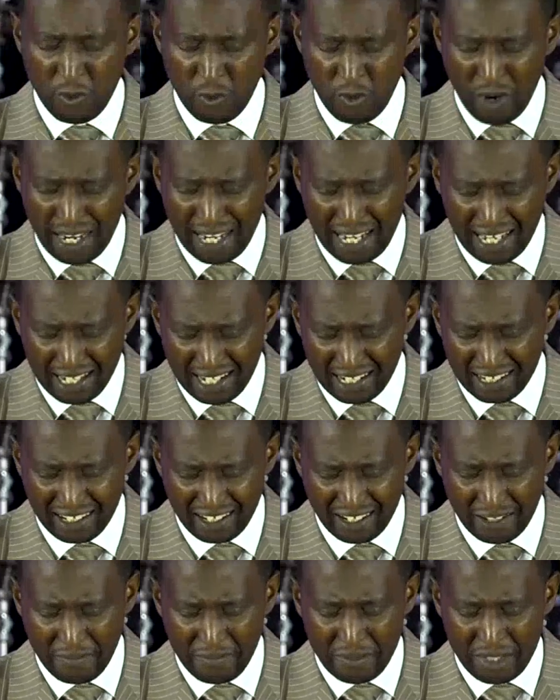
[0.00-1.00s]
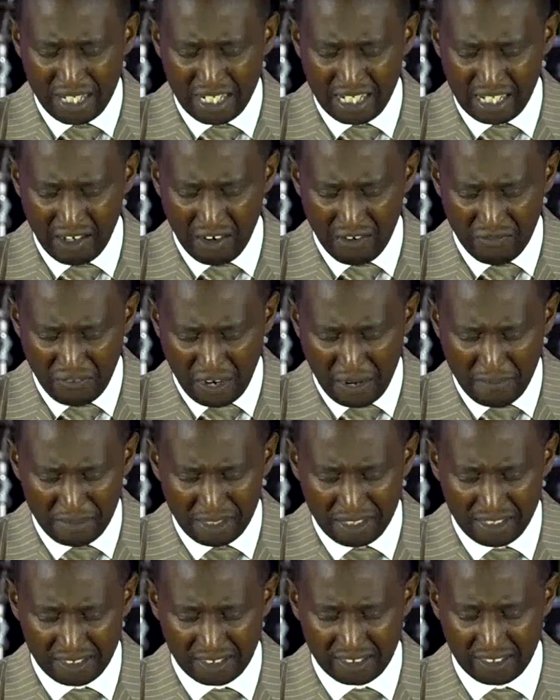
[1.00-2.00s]
one another in our
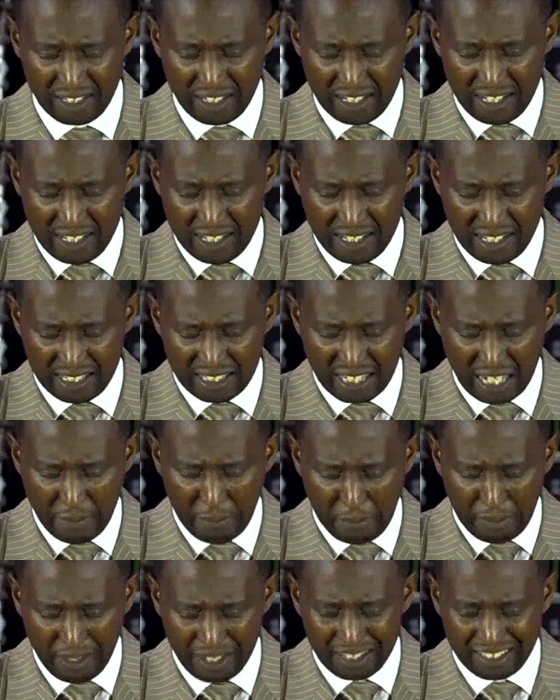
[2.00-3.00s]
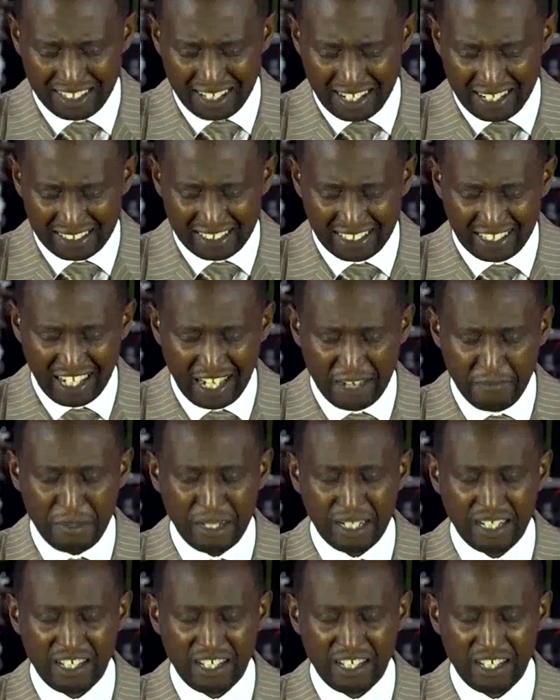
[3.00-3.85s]
families. This I pray, trusting and